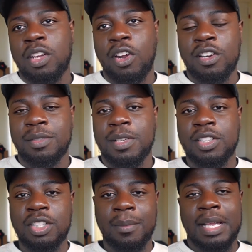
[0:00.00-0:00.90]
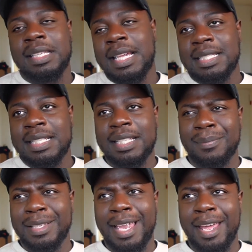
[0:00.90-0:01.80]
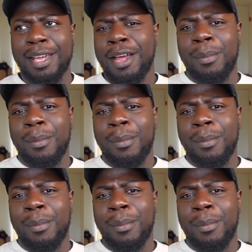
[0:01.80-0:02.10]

encourage me to jump unless it's something like